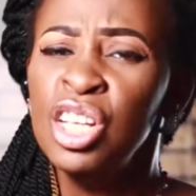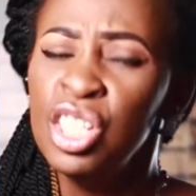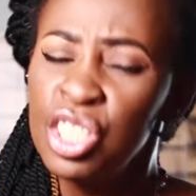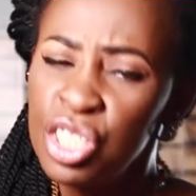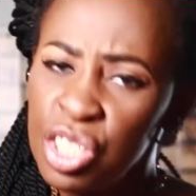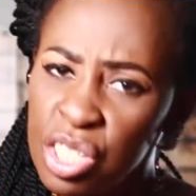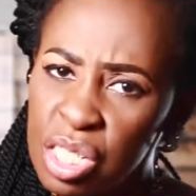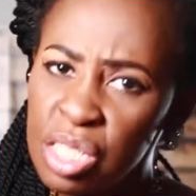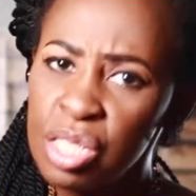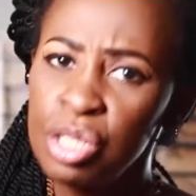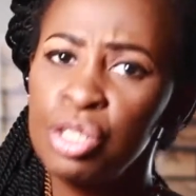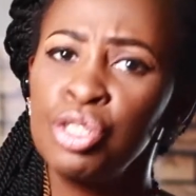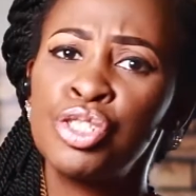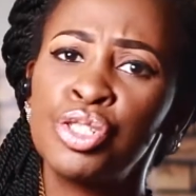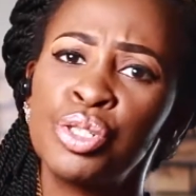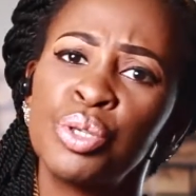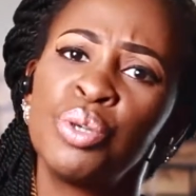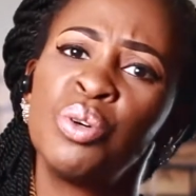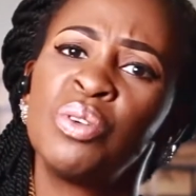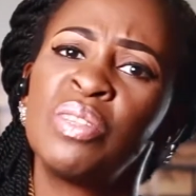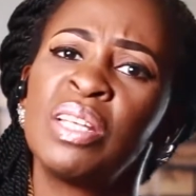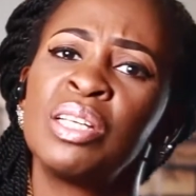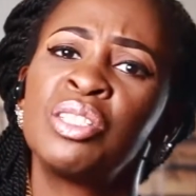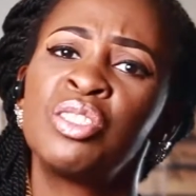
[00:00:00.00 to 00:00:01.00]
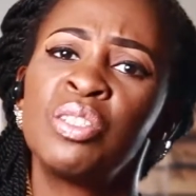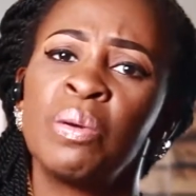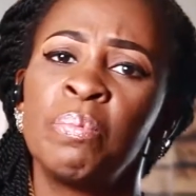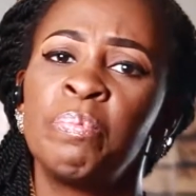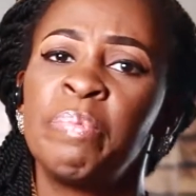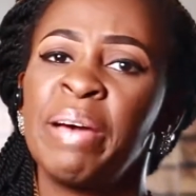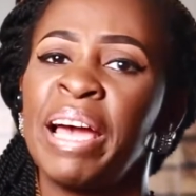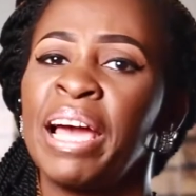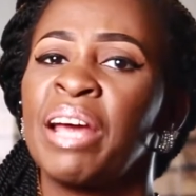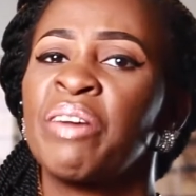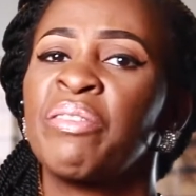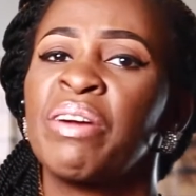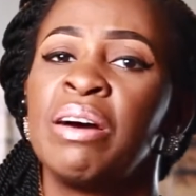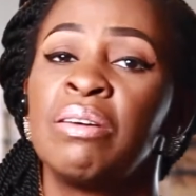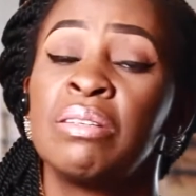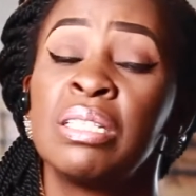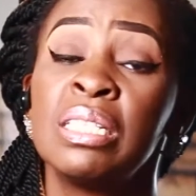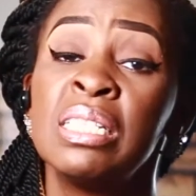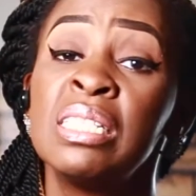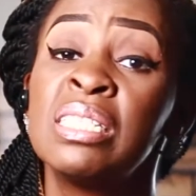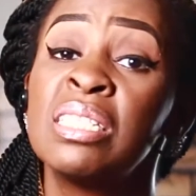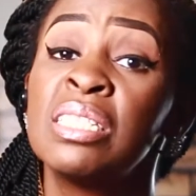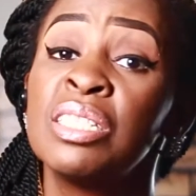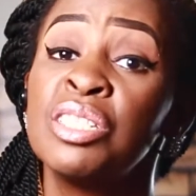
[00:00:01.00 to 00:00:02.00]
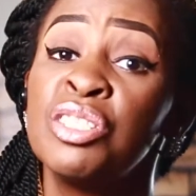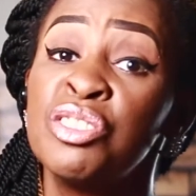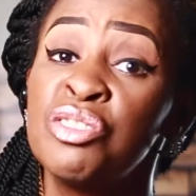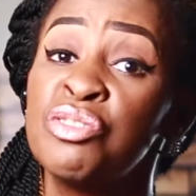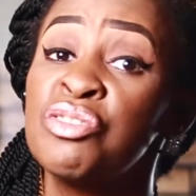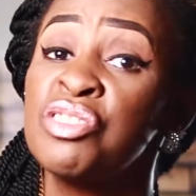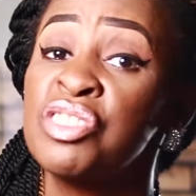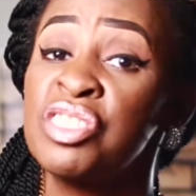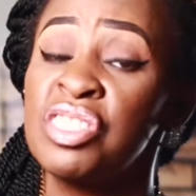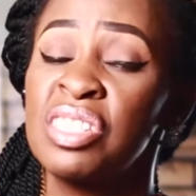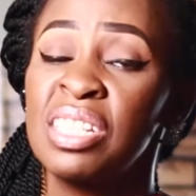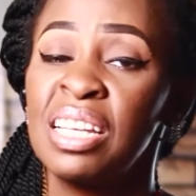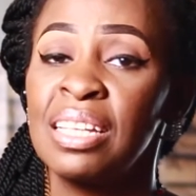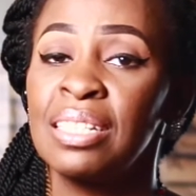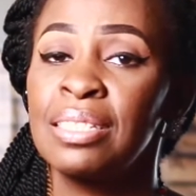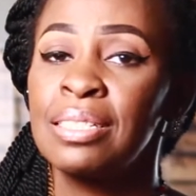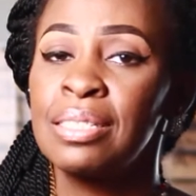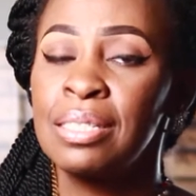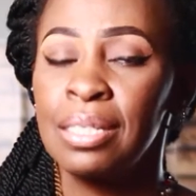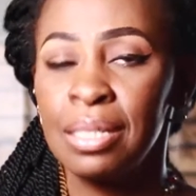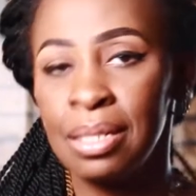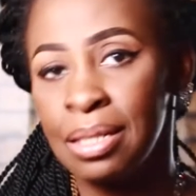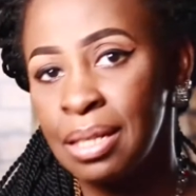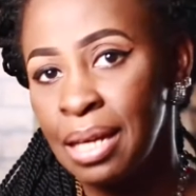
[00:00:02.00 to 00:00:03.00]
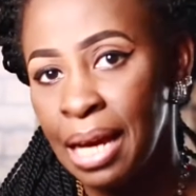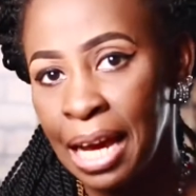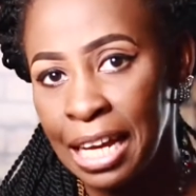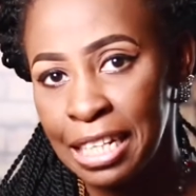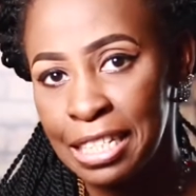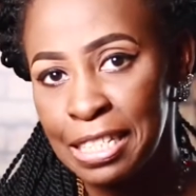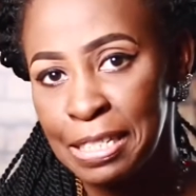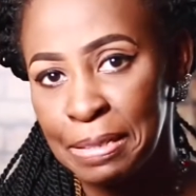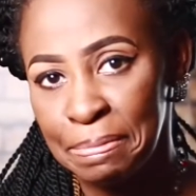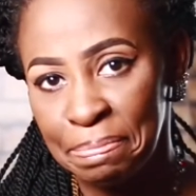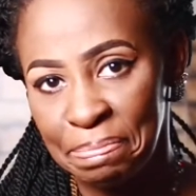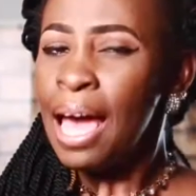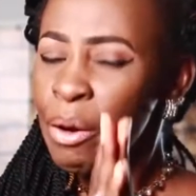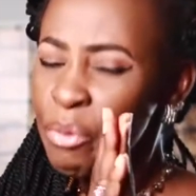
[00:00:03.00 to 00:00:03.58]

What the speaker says: Just ensure that your background is interesting to look at.